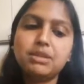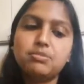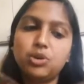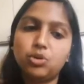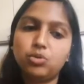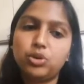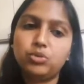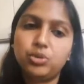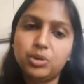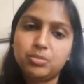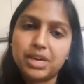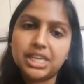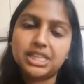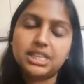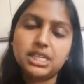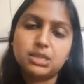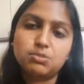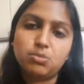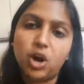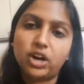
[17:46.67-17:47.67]
But when we make
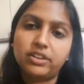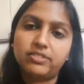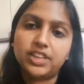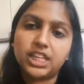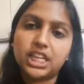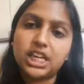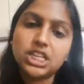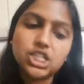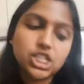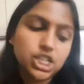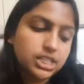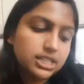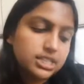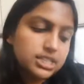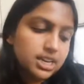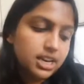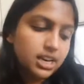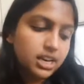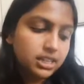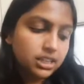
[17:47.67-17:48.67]
these modifications,
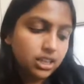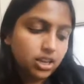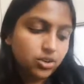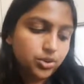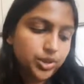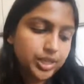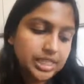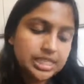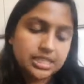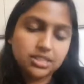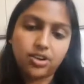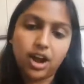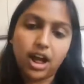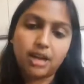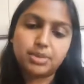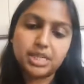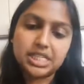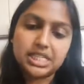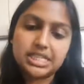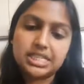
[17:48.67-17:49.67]
we describe
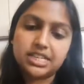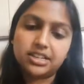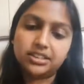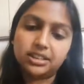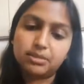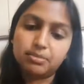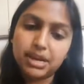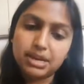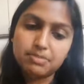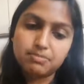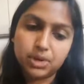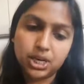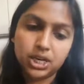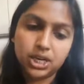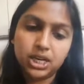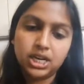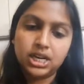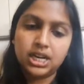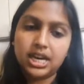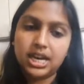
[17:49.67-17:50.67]
in detail in the
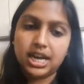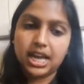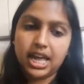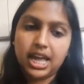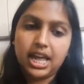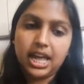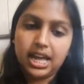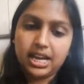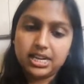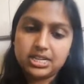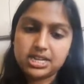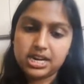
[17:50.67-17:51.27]
paper and